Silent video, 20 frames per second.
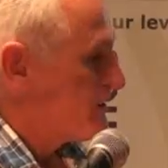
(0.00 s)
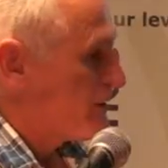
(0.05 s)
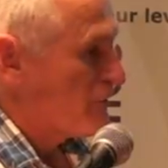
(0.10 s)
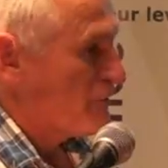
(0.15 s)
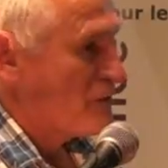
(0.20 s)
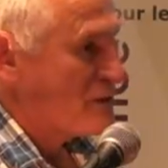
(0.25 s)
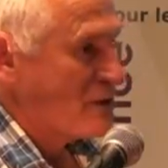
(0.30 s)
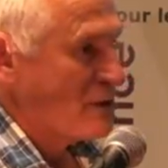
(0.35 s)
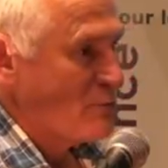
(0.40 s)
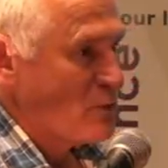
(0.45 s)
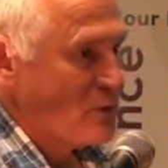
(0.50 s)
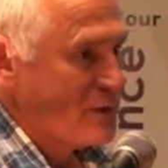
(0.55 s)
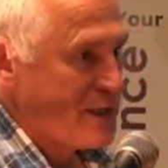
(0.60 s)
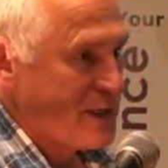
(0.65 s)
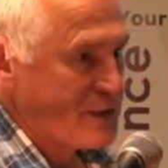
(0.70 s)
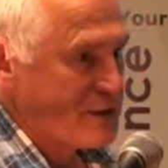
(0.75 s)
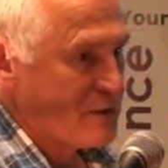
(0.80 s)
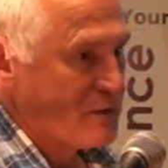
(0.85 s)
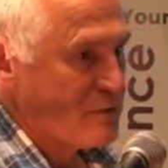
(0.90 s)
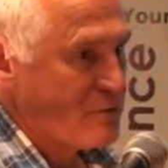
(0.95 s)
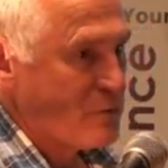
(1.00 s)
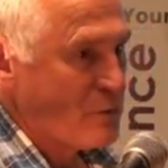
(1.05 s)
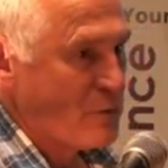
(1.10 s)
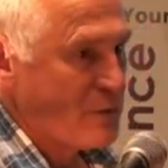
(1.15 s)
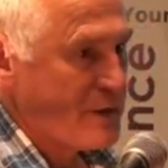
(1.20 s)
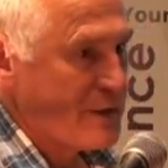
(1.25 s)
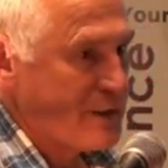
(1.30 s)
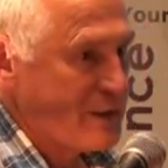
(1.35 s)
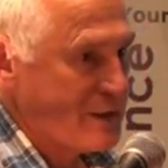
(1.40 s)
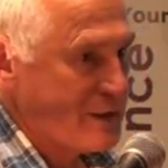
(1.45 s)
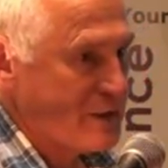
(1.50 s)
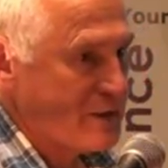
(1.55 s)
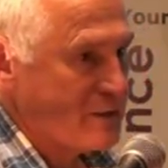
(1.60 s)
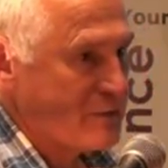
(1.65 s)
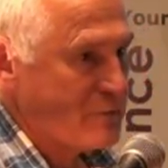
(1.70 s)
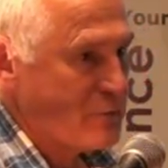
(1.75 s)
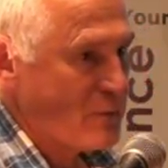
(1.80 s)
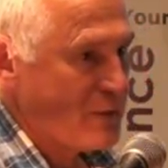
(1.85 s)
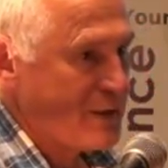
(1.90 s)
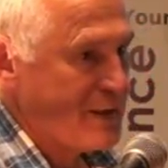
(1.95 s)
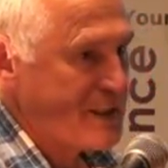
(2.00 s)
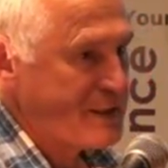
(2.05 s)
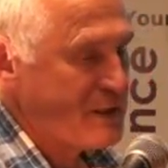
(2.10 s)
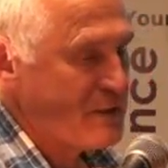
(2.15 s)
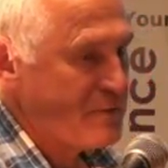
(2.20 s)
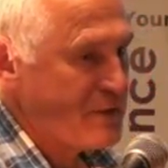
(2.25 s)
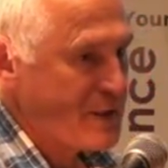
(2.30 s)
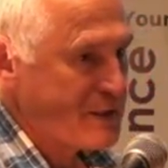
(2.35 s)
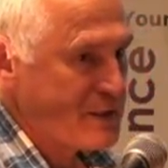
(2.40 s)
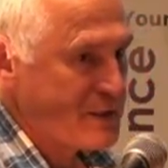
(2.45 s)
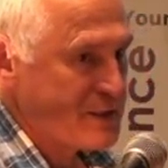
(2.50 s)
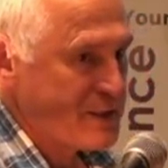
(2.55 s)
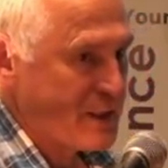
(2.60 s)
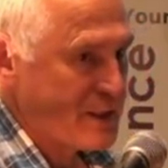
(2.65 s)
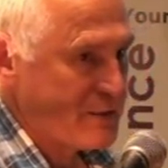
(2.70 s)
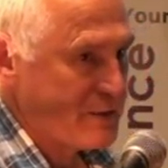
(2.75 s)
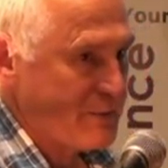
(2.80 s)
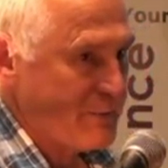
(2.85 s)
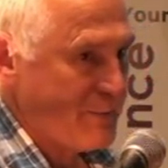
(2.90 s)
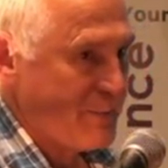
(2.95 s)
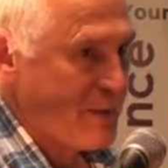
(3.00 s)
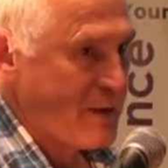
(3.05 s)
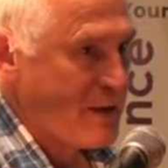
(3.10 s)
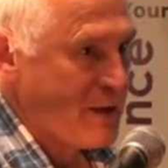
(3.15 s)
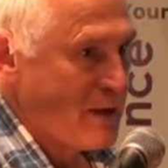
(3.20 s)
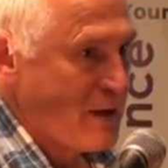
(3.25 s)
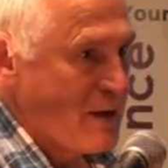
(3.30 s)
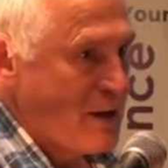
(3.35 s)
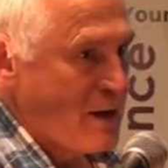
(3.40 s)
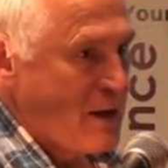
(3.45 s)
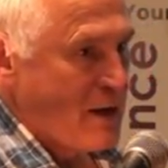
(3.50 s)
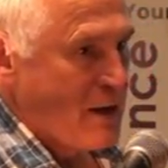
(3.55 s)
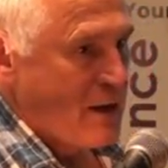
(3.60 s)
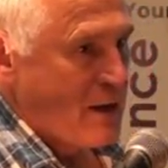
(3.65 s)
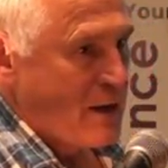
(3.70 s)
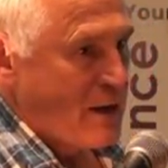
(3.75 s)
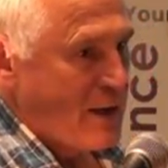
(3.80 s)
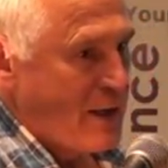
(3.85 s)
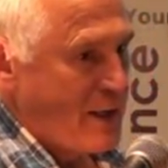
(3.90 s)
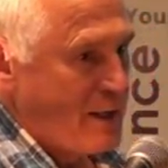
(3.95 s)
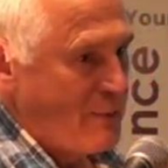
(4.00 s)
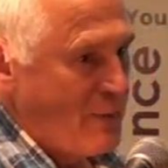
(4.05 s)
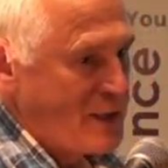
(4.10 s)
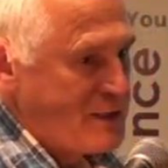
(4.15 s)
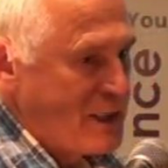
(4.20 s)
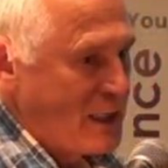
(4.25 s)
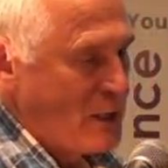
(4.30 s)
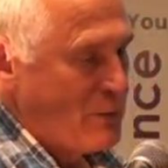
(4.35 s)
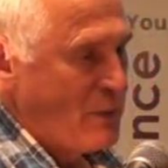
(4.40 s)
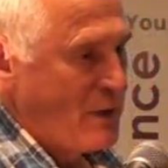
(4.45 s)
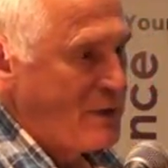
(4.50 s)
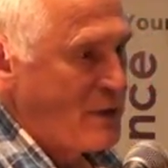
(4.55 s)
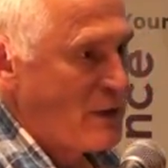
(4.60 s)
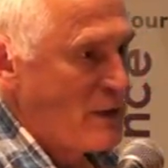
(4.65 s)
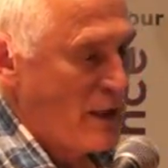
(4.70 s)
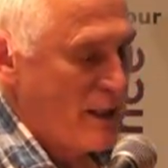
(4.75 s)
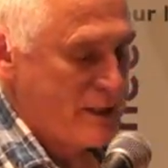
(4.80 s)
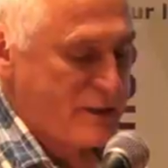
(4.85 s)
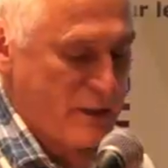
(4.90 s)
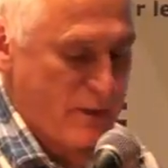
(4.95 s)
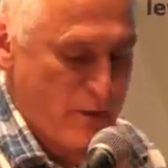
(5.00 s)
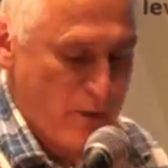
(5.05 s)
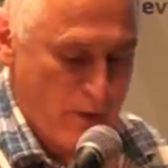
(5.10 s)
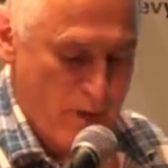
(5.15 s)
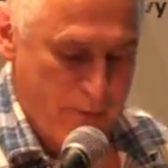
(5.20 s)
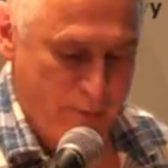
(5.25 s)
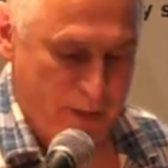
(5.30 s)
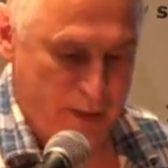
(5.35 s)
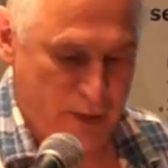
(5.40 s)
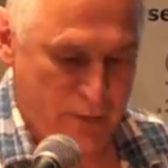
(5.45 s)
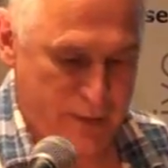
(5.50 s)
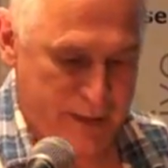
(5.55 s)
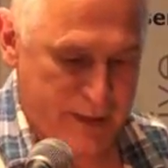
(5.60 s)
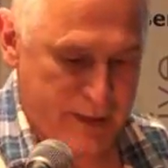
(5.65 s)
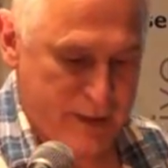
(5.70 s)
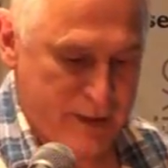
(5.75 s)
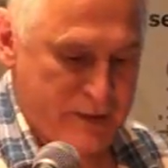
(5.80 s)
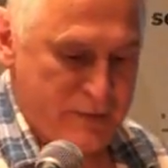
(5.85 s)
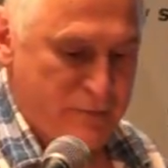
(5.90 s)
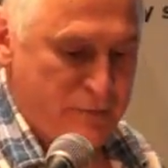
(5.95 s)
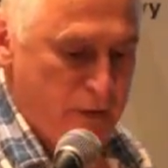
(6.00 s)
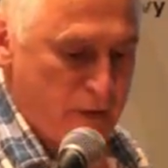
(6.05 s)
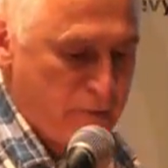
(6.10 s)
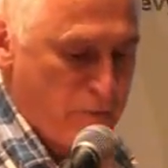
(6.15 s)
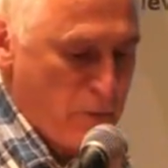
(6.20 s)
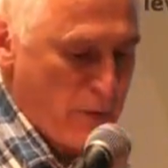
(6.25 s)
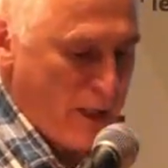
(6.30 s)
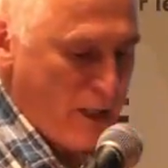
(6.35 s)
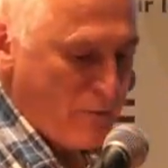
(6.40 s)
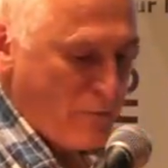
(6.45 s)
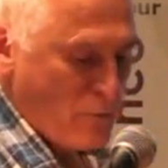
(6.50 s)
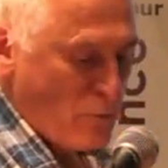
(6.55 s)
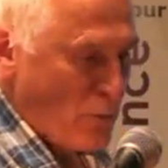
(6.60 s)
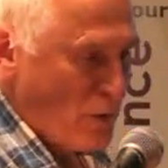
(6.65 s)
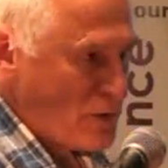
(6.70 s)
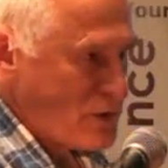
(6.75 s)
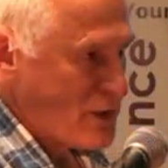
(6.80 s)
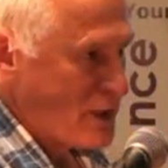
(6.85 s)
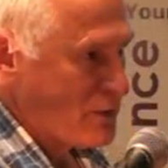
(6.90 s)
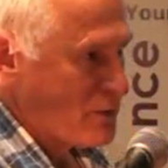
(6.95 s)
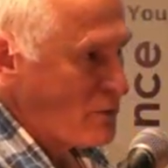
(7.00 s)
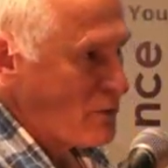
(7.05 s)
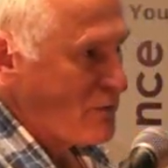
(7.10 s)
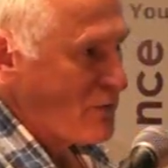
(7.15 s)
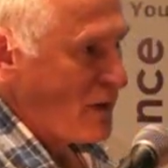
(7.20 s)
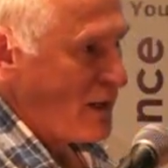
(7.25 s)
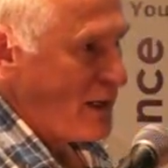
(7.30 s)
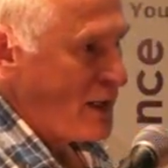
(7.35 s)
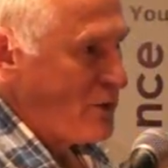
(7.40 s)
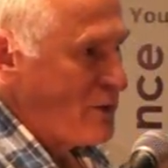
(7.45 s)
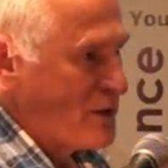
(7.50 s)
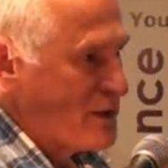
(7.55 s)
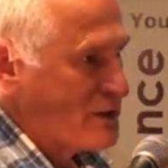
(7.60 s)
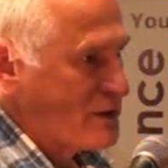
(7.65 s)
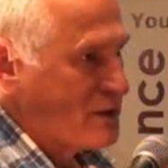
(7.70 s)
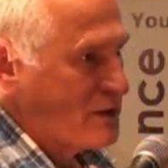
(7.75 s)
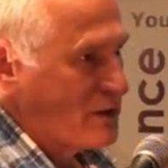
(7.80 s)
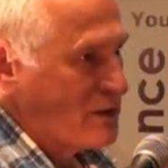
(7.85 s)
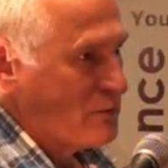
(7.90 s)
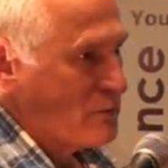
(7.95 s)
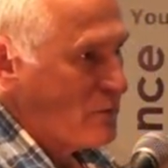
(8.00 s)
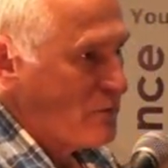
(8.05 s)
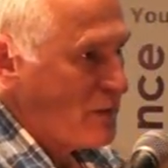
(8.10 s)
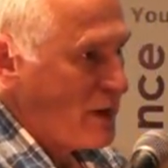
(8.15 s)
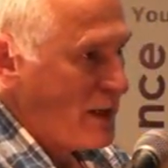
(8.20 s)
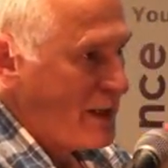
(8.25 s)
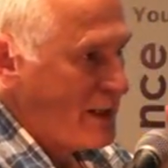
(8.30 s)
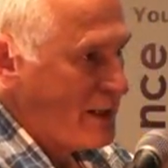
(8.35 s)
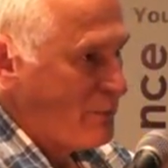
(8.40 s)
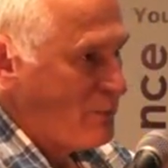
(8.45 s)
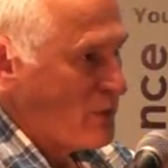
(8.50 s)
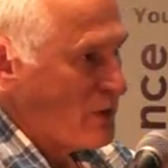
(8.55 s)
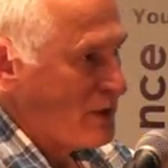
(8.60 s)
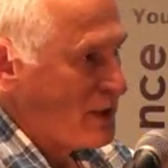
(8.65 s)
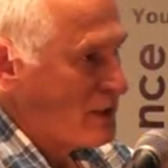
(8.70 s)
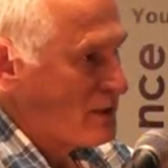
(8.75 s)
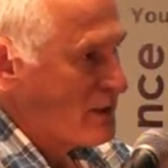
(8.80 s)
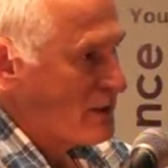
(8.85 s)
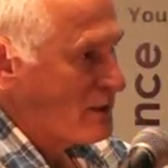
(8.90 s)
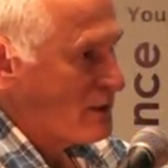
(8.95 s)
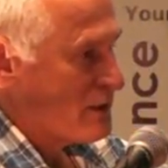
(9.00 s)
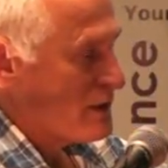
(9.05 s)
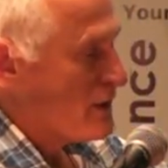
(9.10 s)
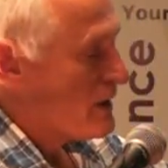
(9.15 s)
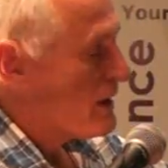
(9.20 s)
sufficient protection for the next infection cycle. And basically what the guys in Europe are doing is, if you have an orchard with a high risk, with a high predicted